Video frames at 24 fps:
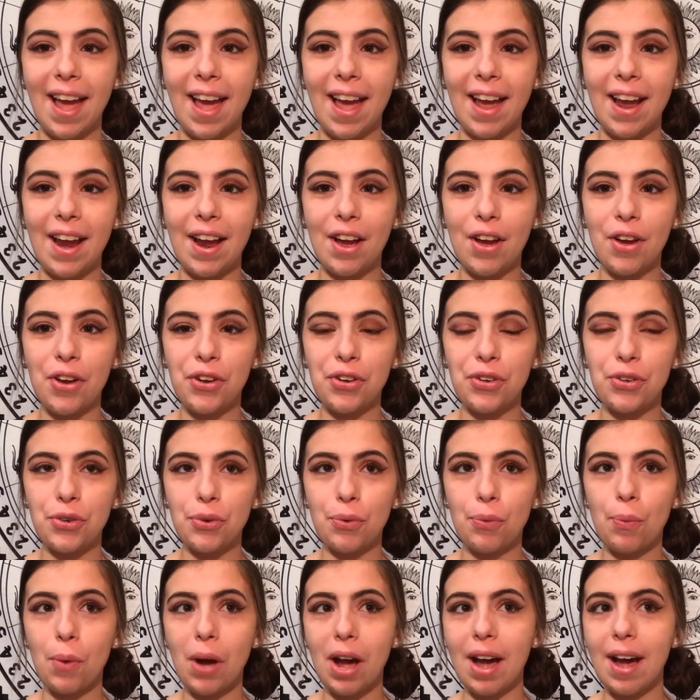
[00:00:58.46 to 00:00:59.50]
and
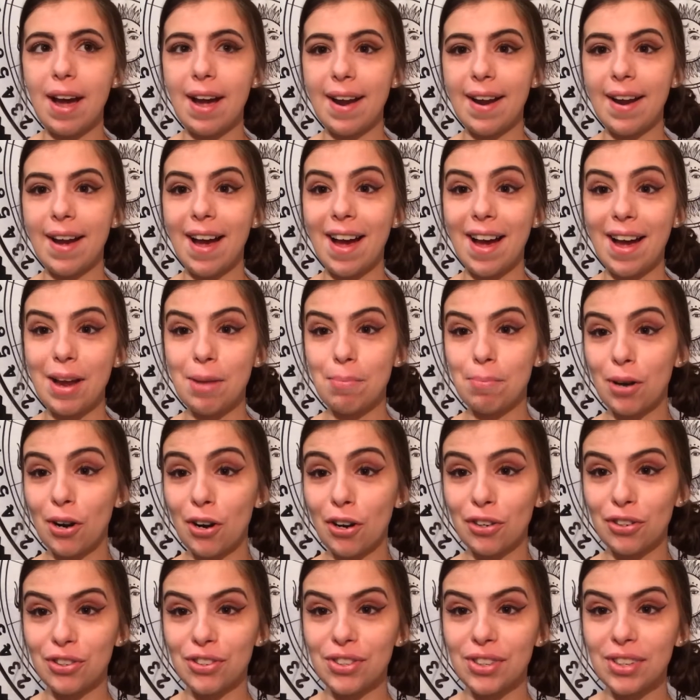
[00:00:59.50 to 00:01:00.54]
why I
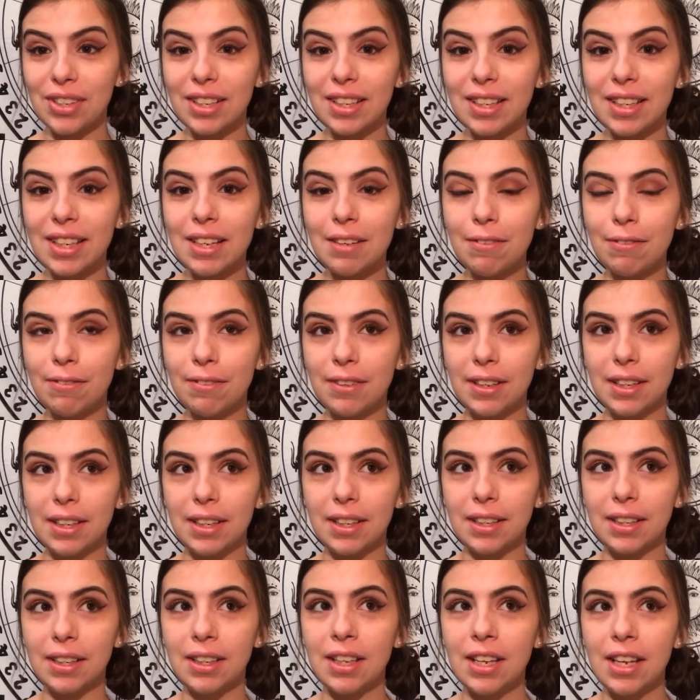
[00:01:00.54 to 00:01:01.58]
personally
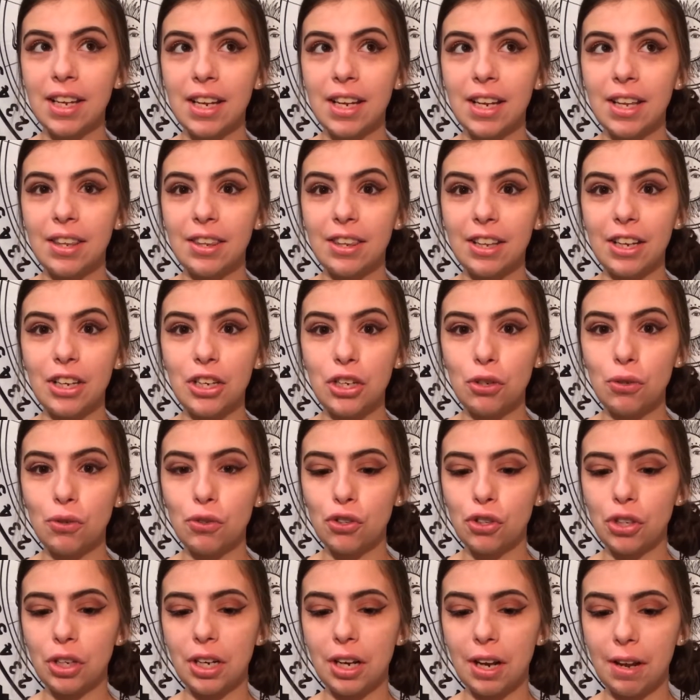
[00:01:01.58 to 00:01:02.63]
feel that you
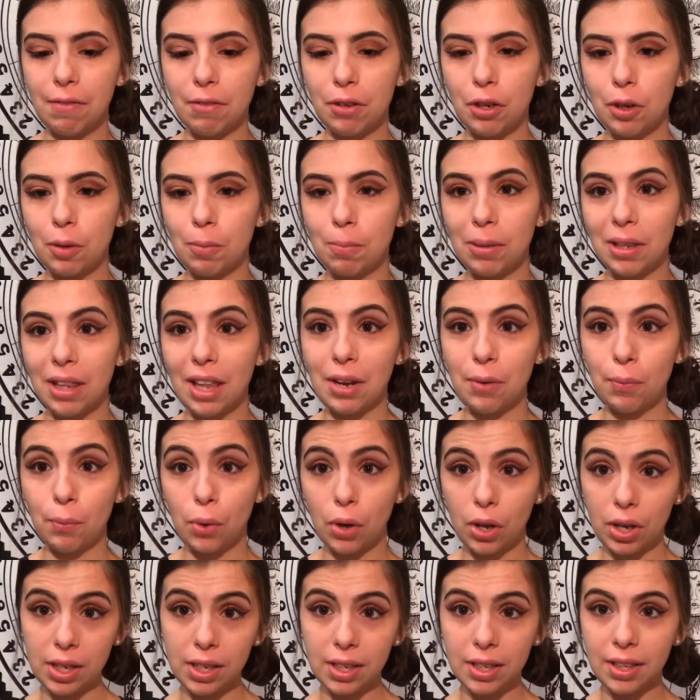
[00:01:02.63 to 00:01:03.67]
should never play
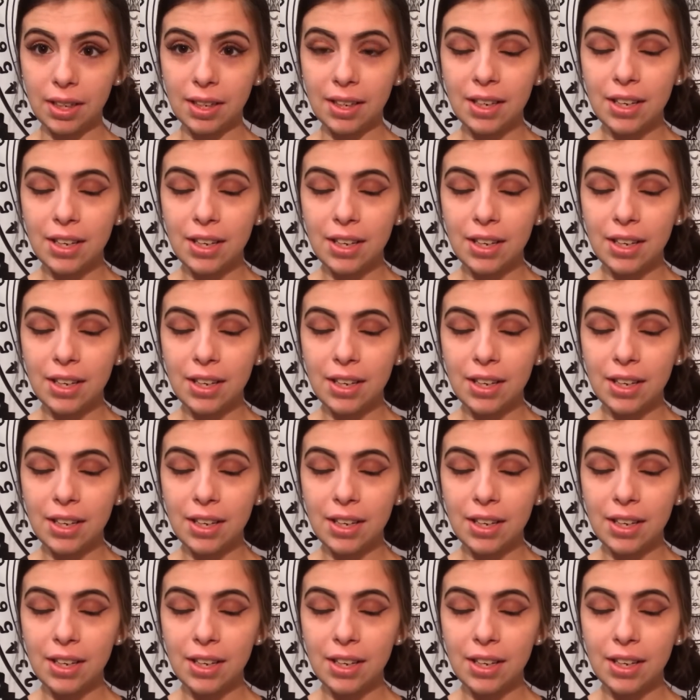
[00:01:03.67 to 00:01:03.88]
one.